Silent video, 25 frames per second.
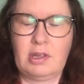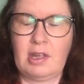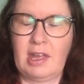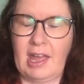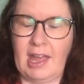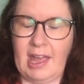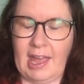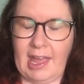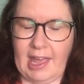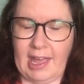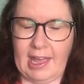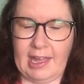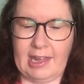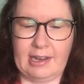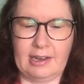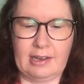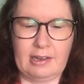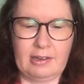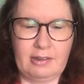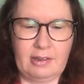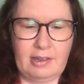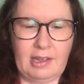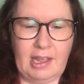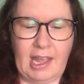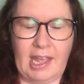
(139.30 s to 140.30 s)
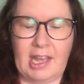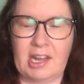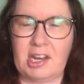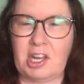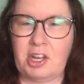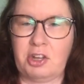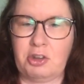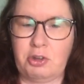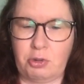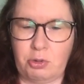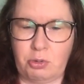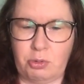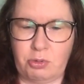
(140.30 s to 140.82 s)
hen, and a
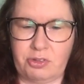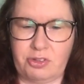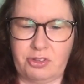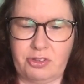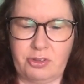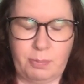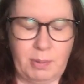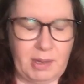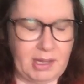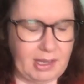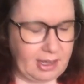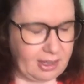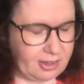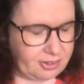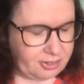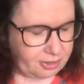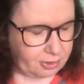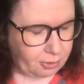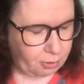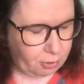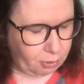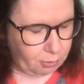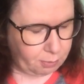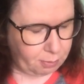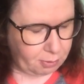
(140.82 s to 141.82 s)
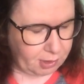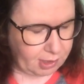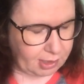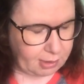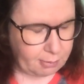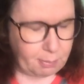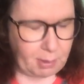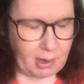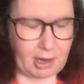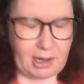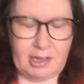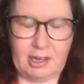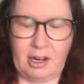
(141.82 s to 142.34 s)
goose, because the whole point of
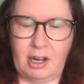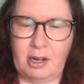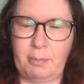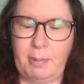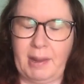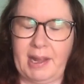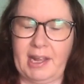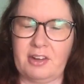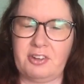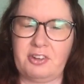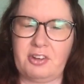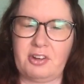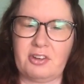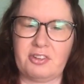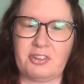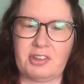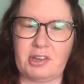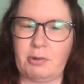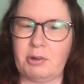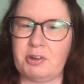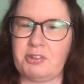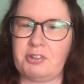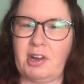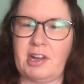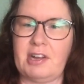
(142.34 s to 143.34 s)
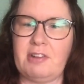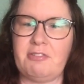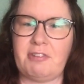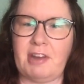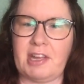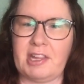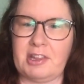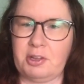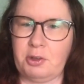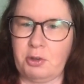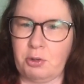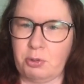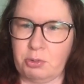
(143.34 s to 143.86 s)
Barnyard Banter is they were trying to
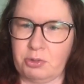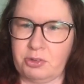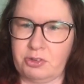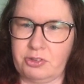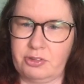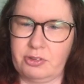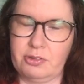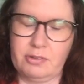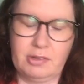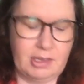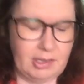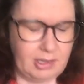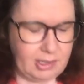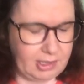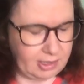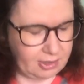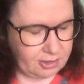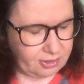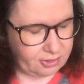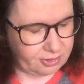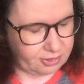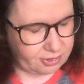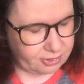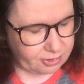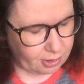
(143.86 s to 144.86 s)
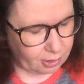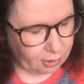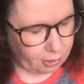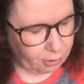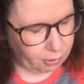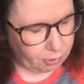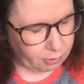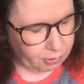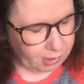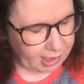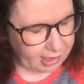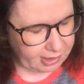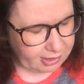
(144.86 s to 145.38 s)
find the goose.
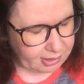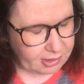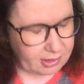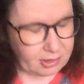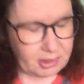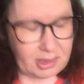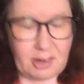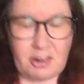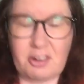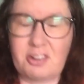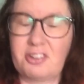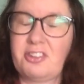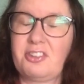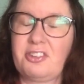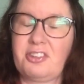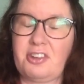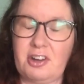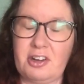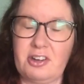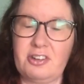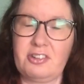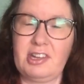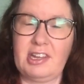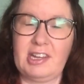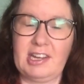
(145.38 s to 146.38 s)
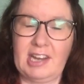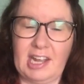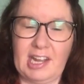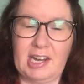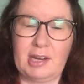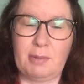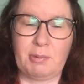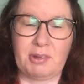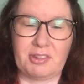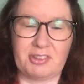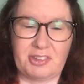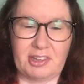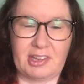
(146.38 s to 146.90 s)
So, and there's 13
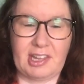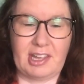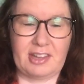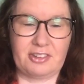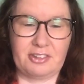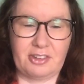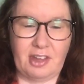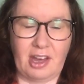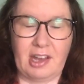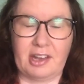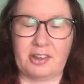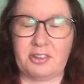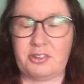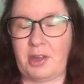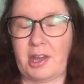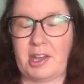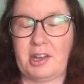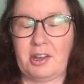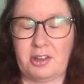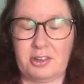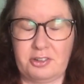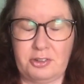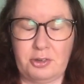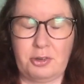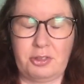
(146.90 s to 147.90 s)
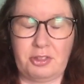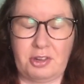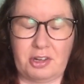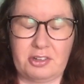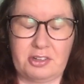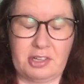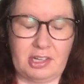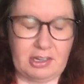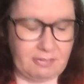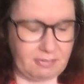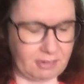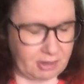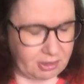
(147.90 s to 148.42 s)
animals in that song, so I could do
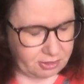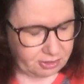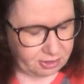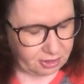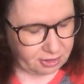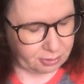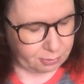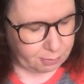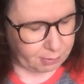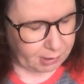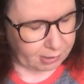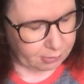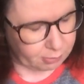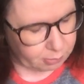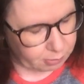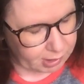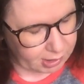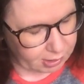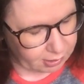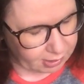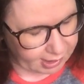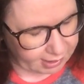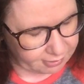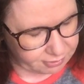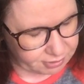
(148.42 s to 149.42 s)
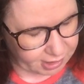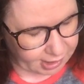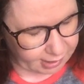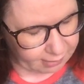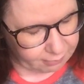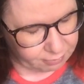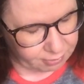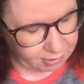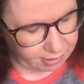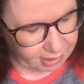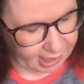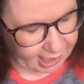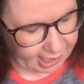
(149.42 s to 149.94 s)
13 verses, but we don't have time
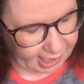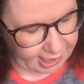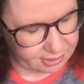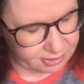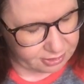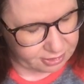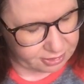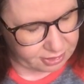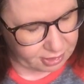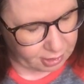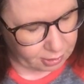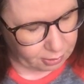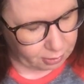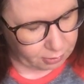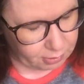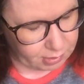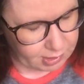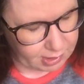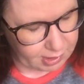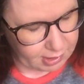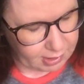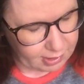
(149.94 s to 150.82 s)
for that. So